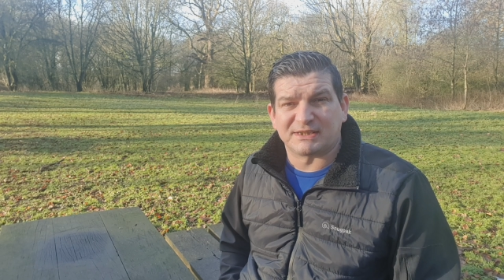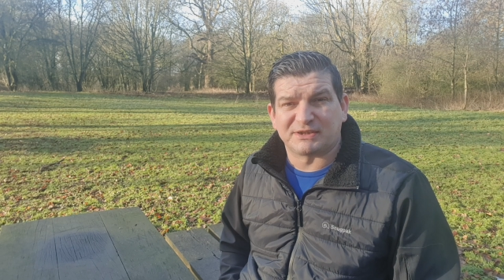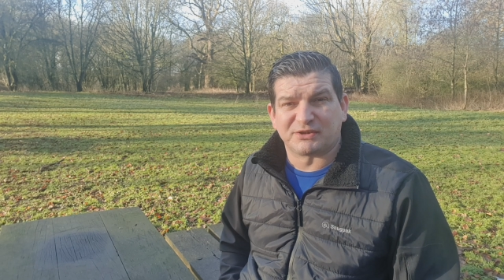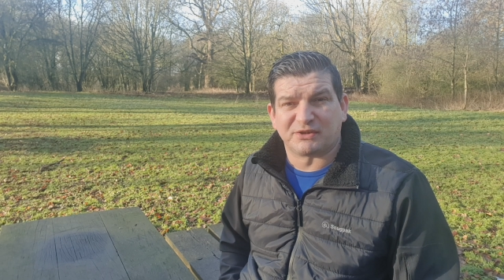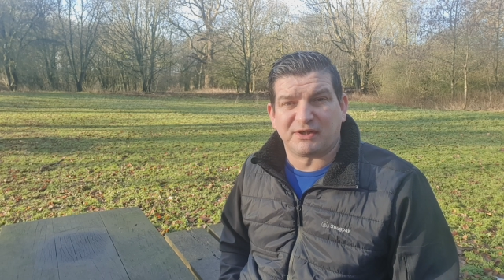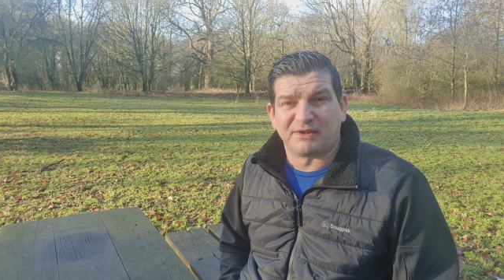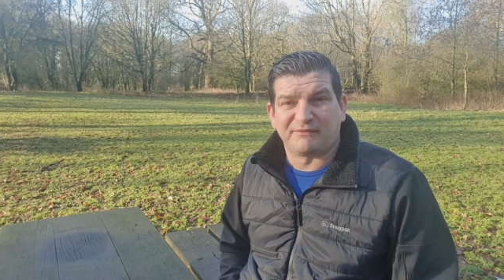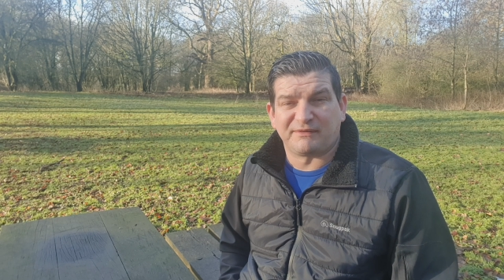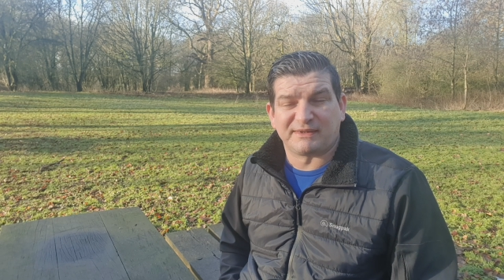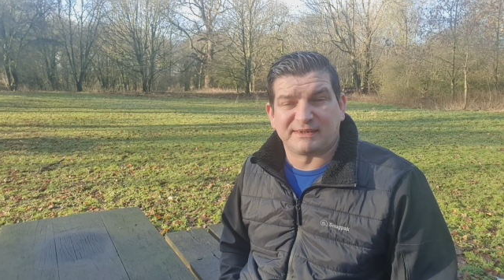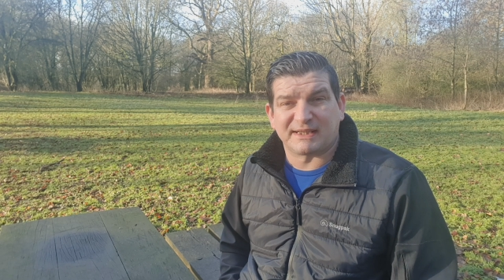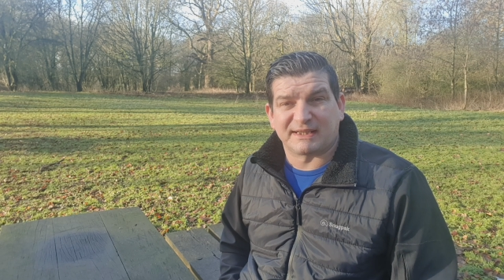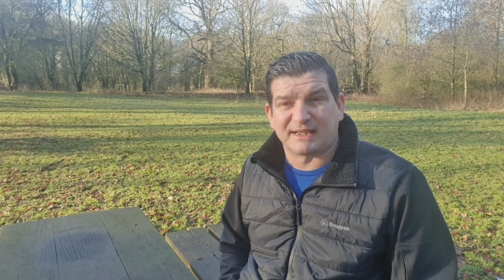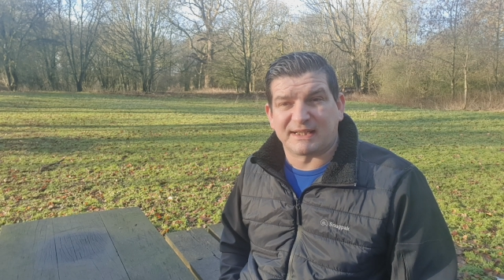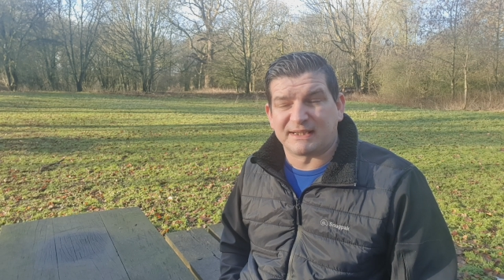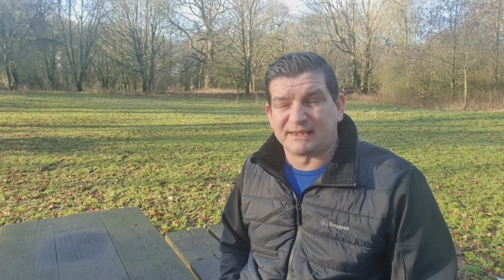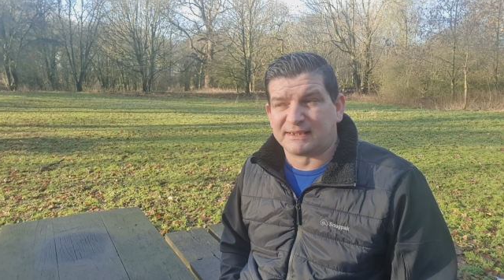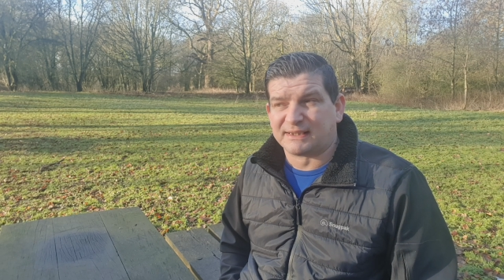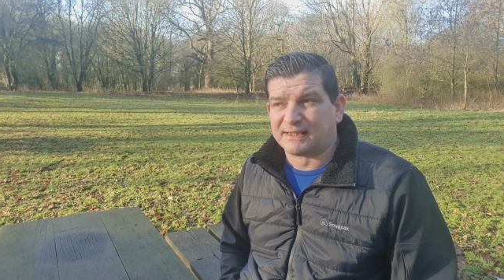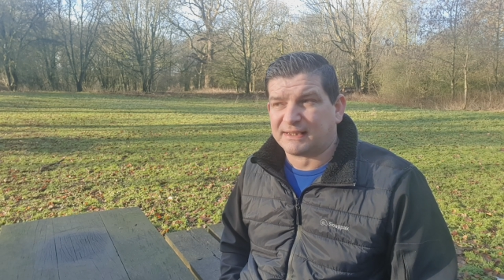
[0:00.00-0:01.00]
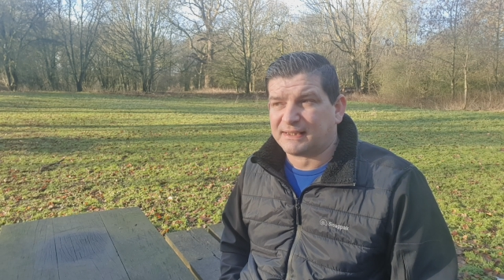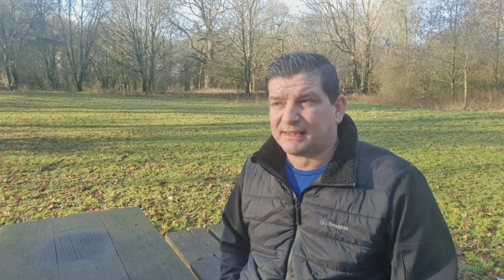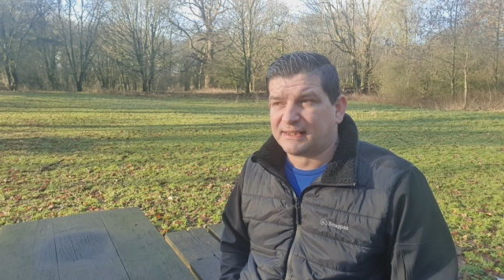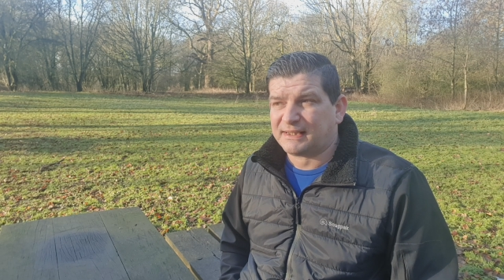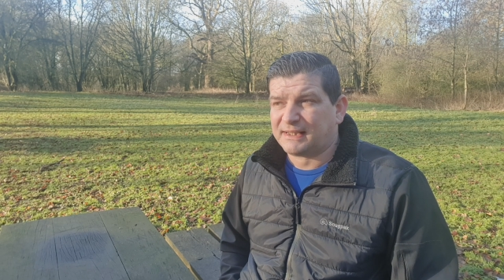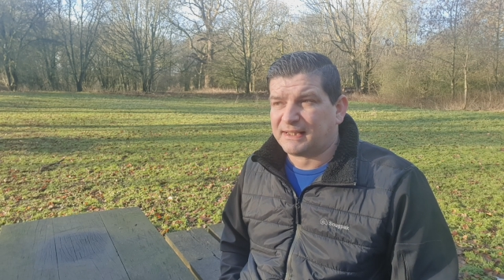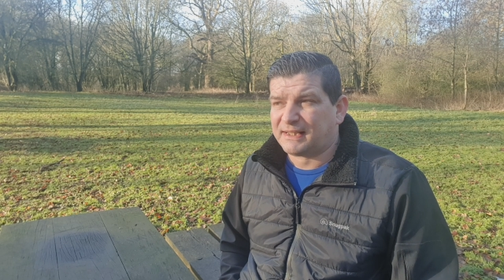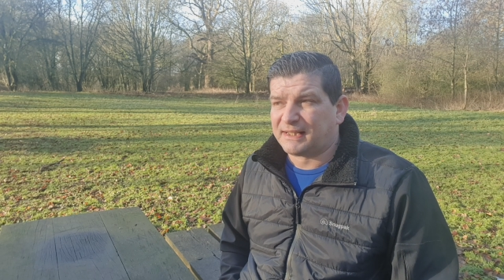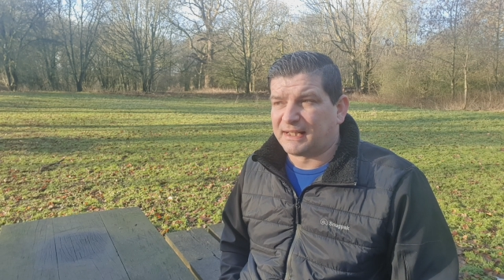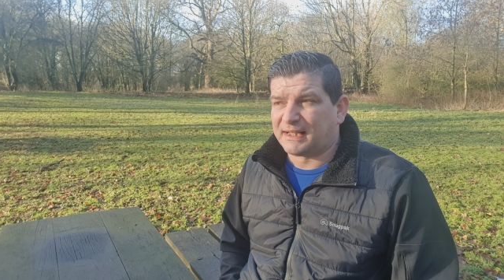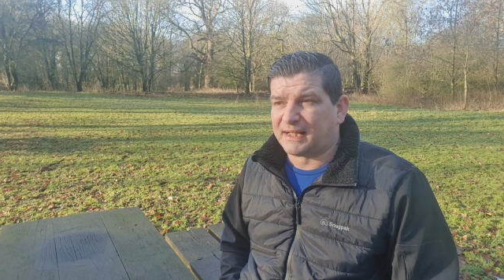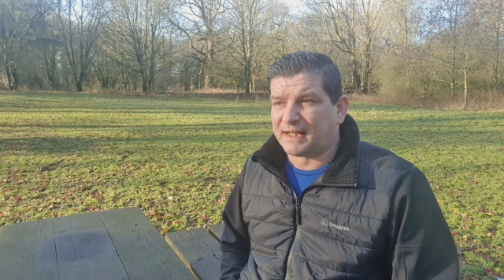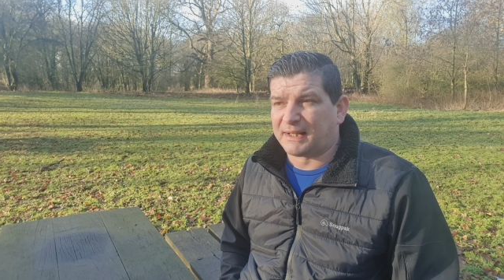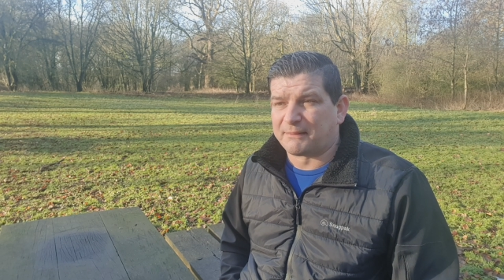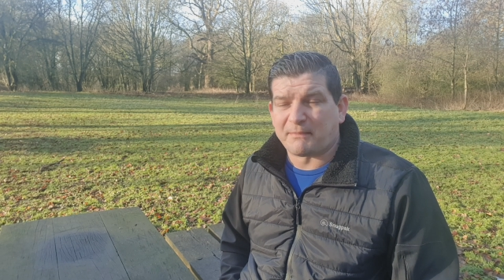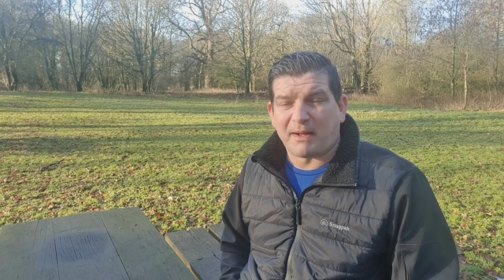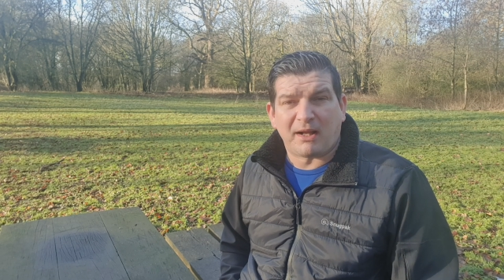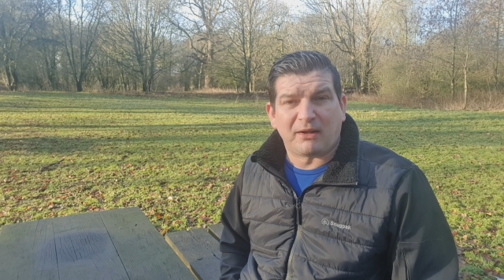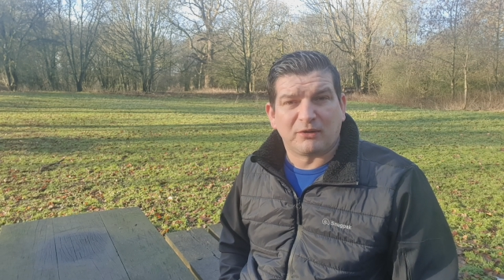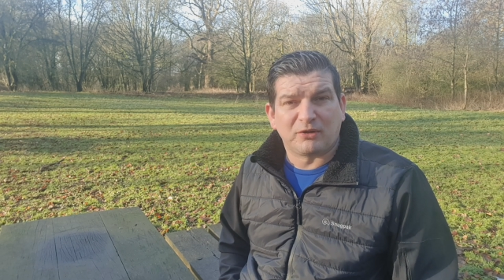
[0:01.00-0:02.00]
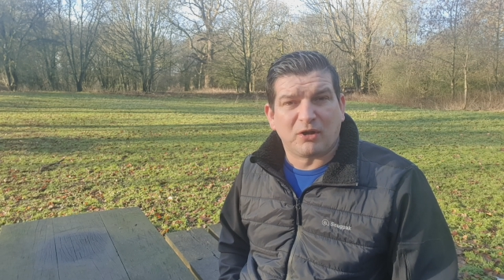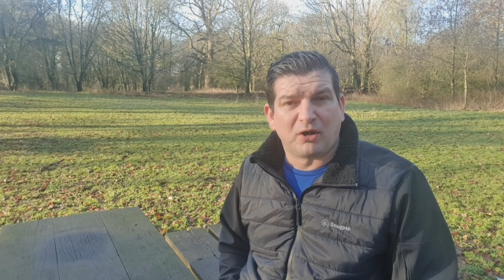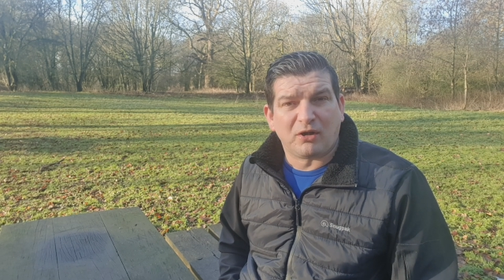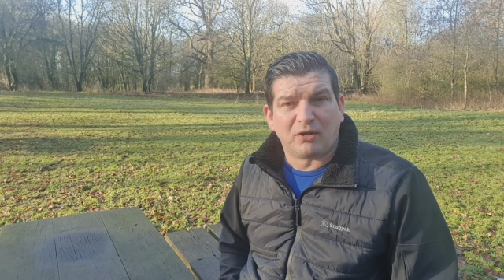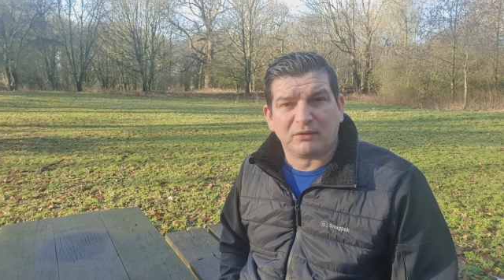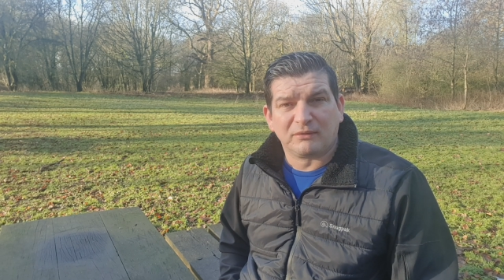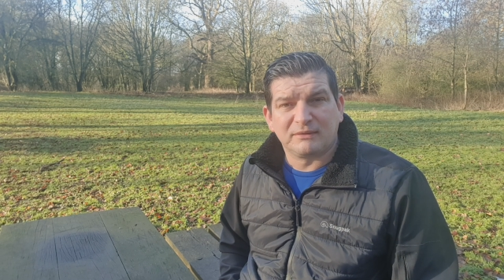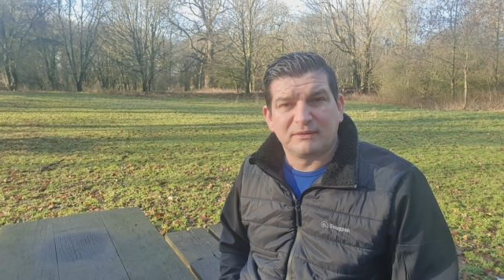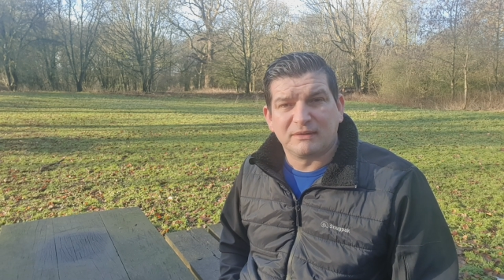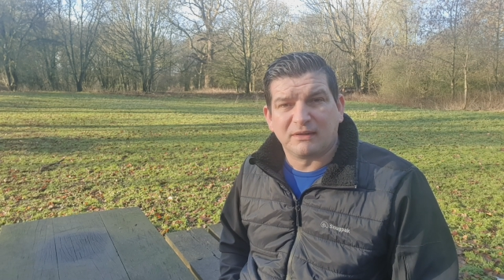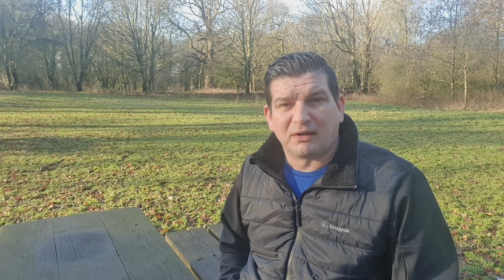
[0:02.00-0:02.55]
So if you're taking alcohol